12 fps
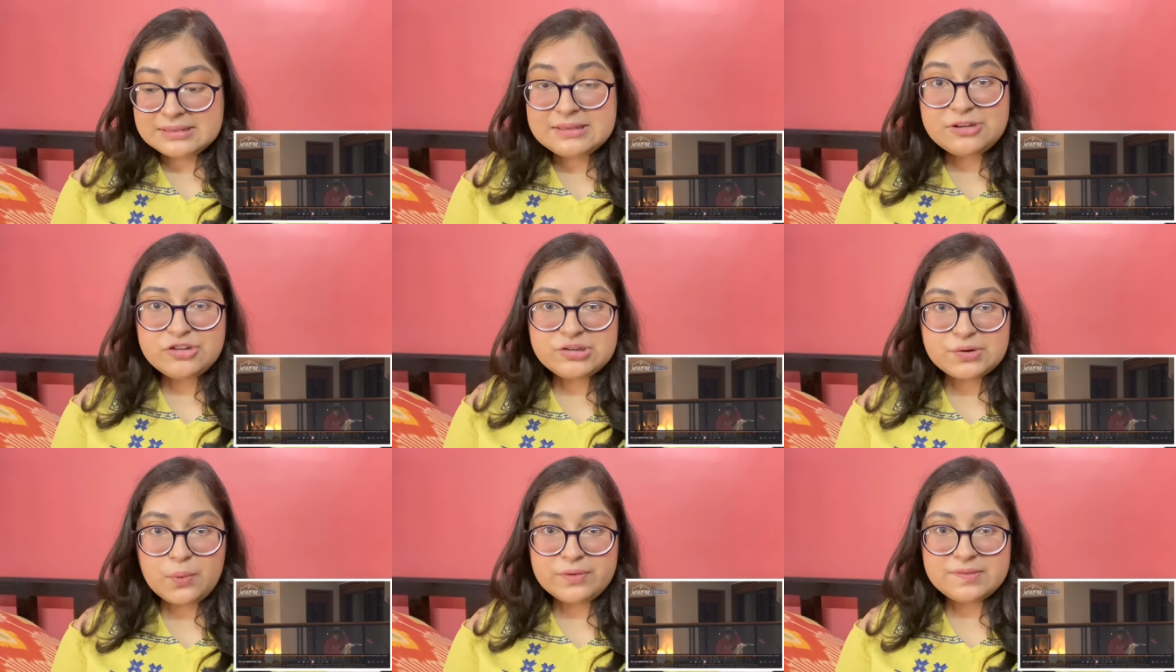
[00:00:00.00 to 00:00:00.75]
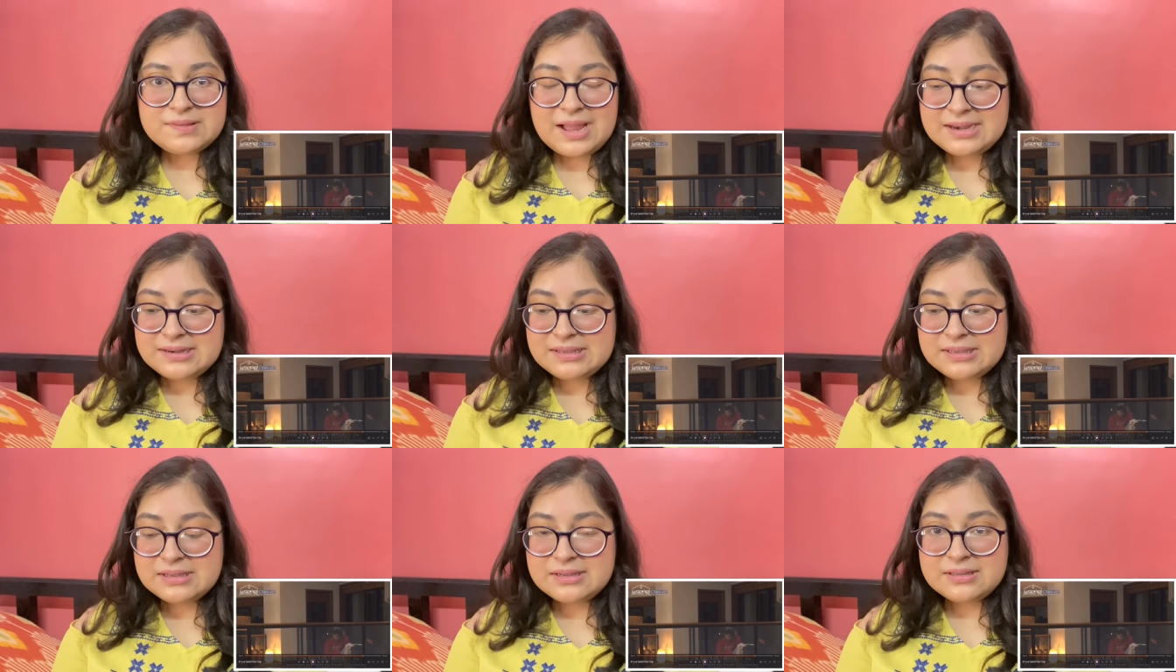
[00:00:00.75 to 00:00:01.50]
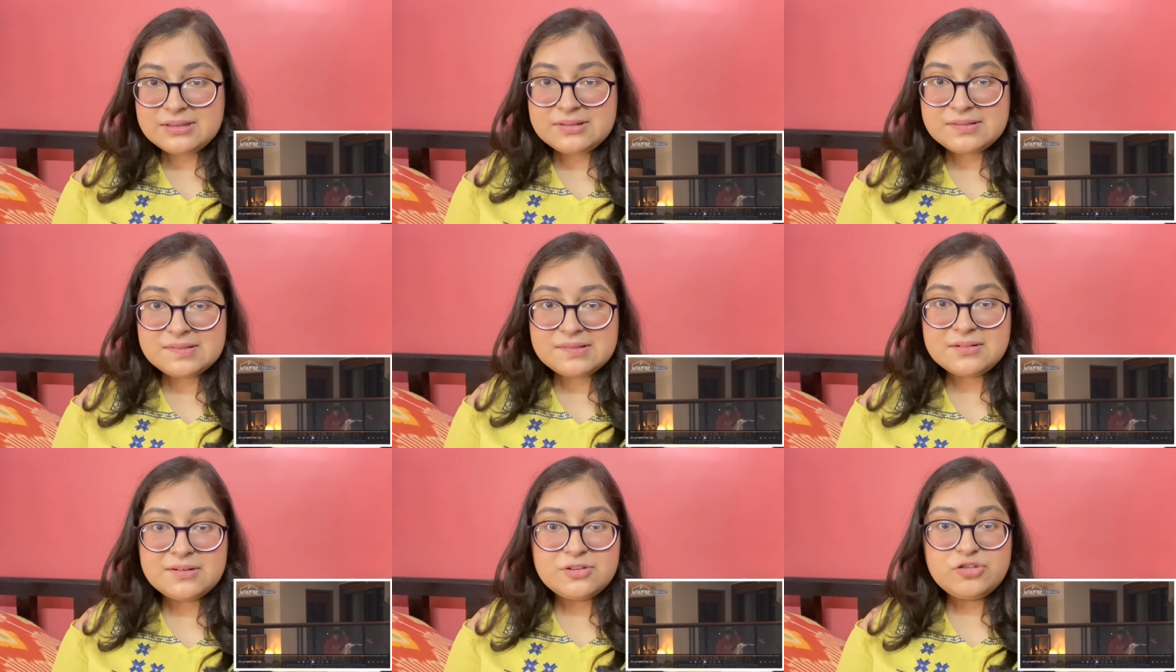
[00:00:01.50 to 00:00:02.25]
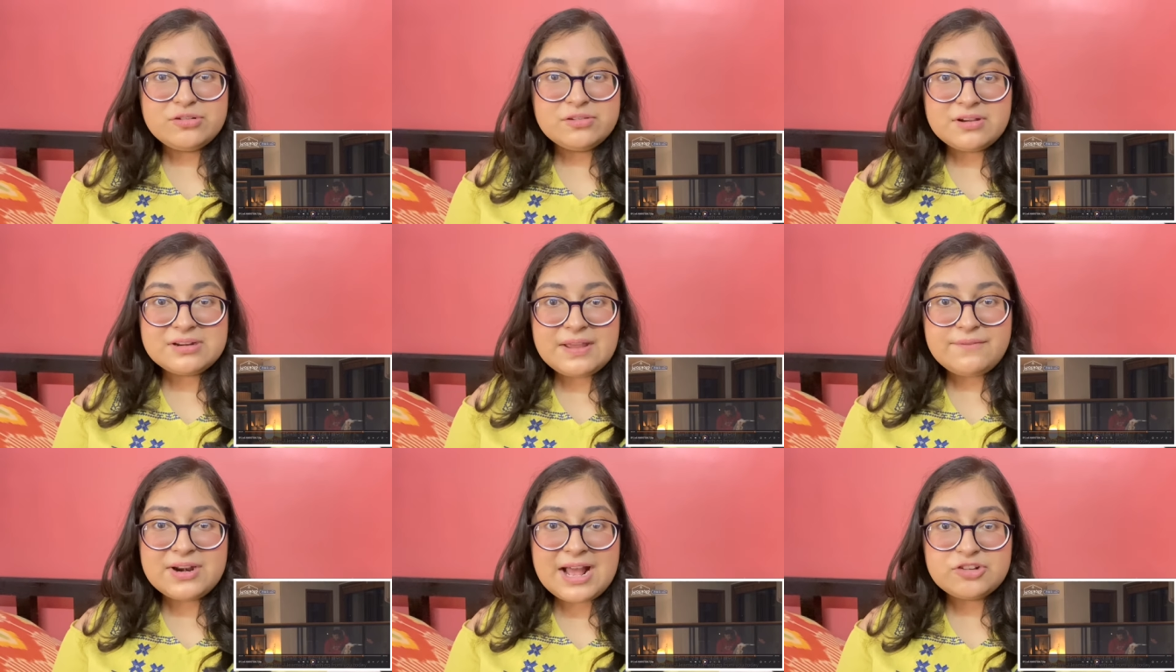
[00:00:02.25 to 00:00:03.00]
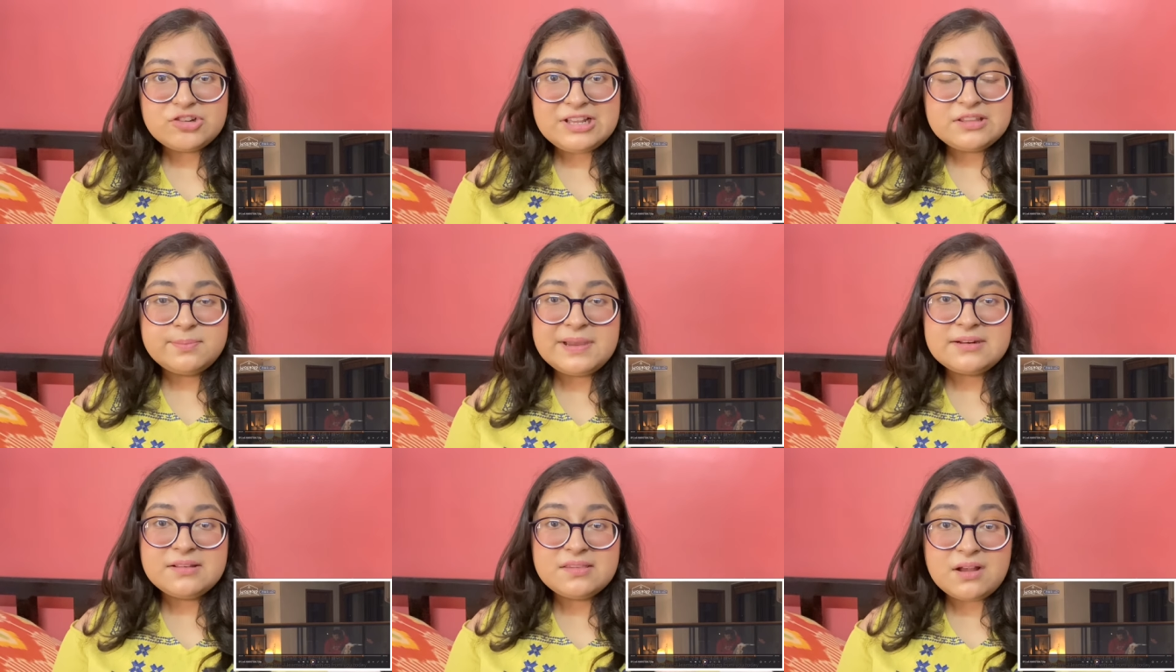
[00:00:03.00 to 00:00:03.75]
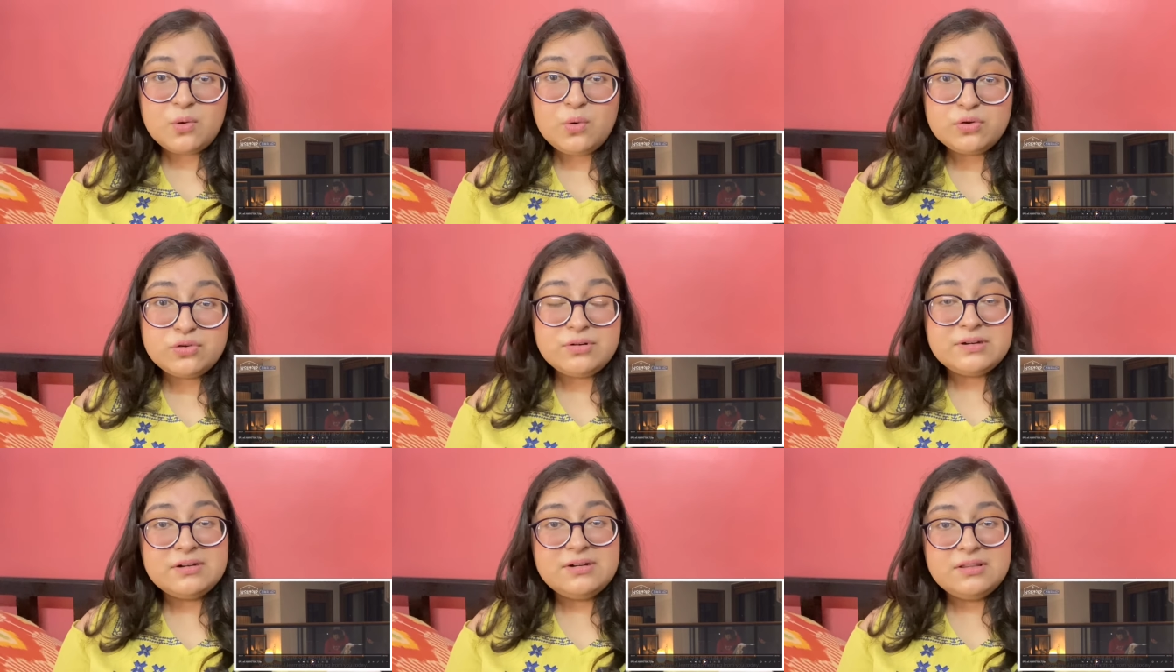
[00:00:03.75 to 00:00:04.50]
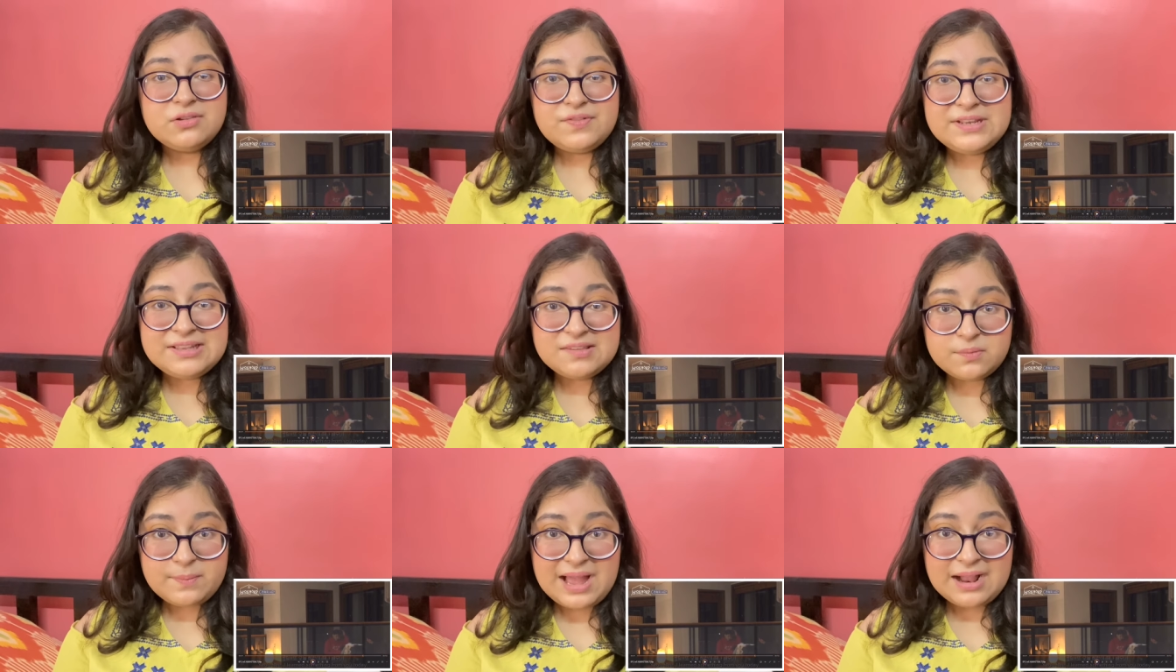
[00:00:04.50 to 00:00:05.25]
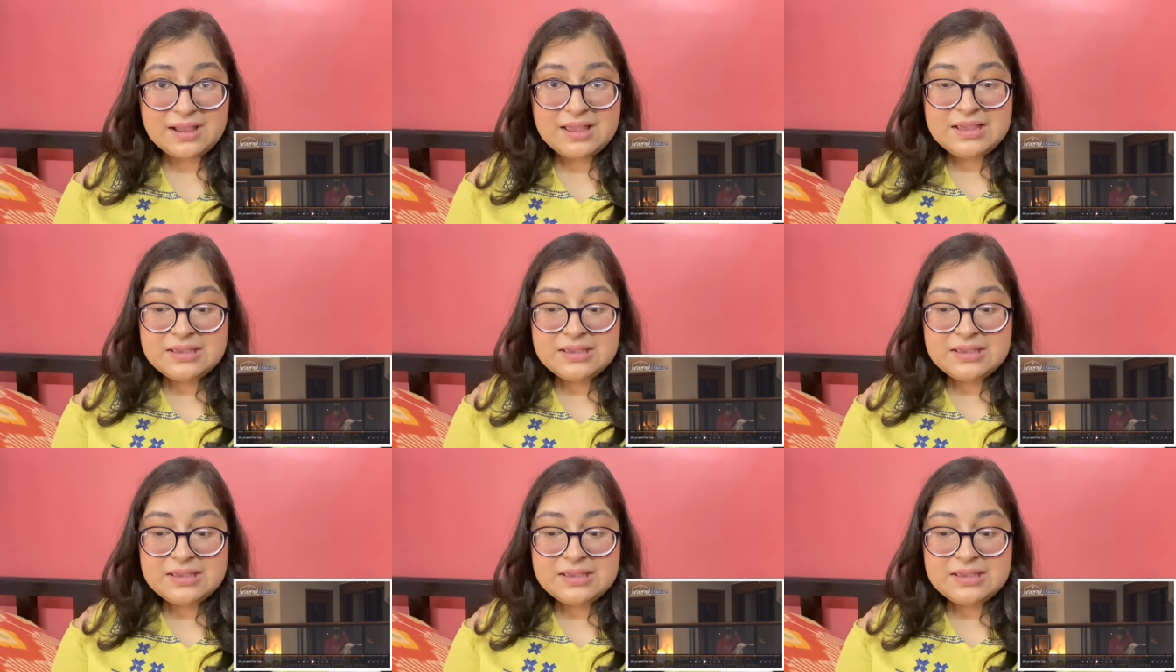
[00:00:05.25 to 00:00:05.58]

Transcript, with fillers: This shows that Uh, Junseong never actually expected Seongho to return his feelings back.